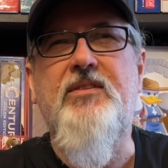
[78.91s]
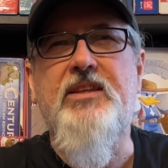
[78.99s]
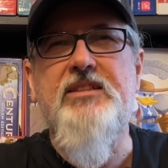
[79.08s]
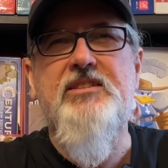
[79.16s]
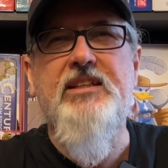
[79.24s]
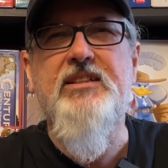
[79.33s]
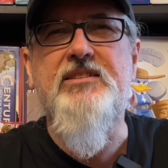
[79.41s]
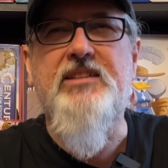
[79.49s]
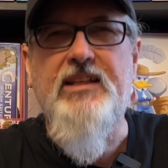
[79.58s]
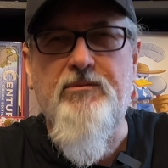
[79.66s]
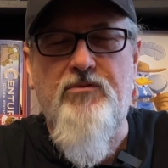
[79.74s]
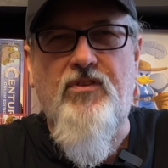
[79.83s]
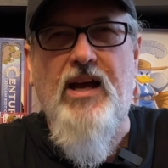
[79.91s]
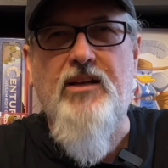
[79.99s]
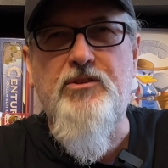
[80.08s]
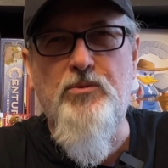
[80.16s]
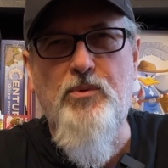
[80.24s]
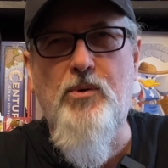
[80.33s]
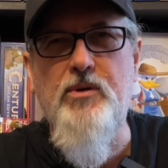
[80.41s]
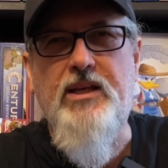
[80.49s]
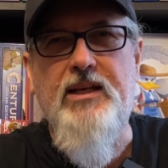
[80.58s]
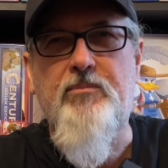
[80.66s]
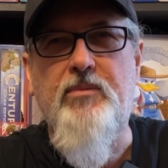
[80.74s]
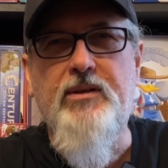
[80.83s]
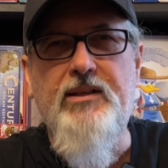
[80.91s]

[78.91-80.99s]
this is in fact a war game.